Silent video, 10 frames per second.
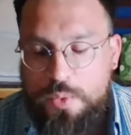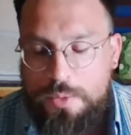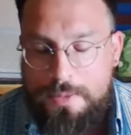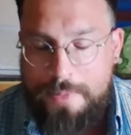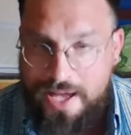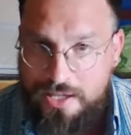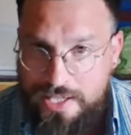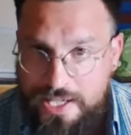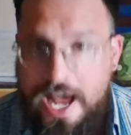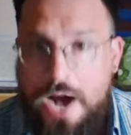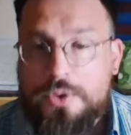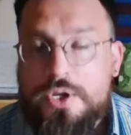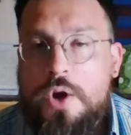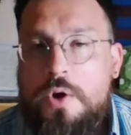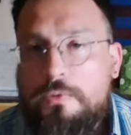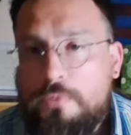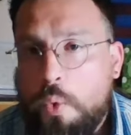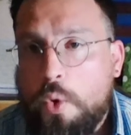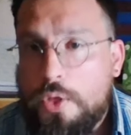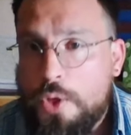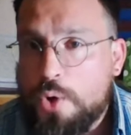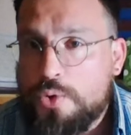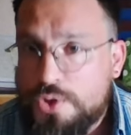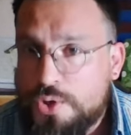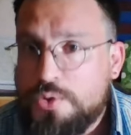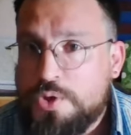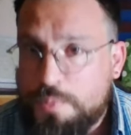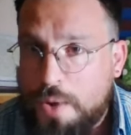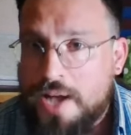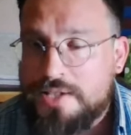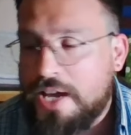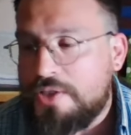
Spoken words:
will be battling it out for those two spots.